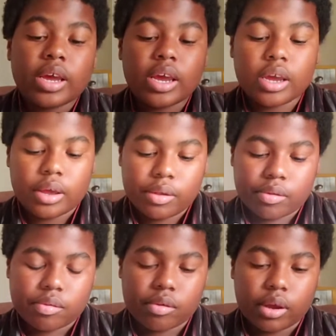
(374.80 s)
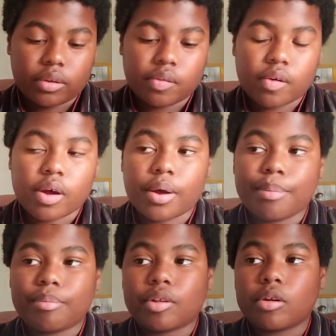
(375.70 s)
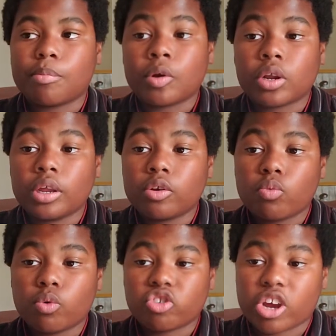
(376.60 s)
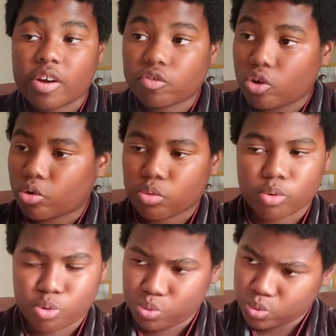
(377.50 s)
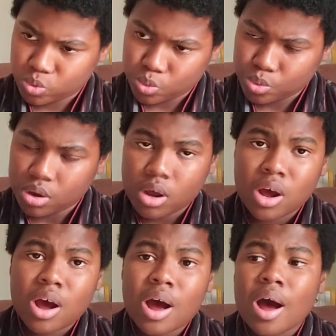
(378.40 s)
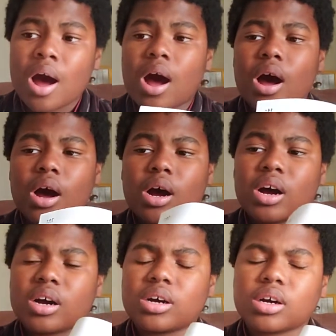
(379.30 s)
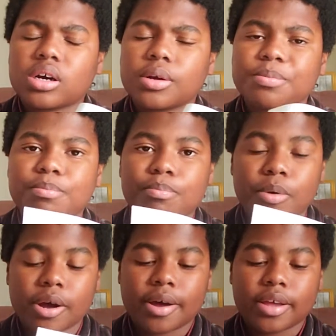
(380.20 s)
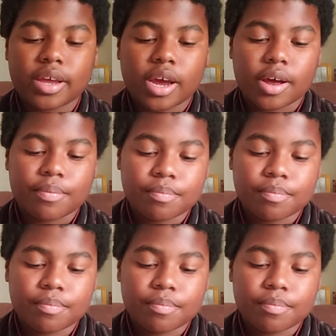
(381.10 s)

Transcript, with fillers: is it's um it's a little booklet which I have to go through. Uh but yeah.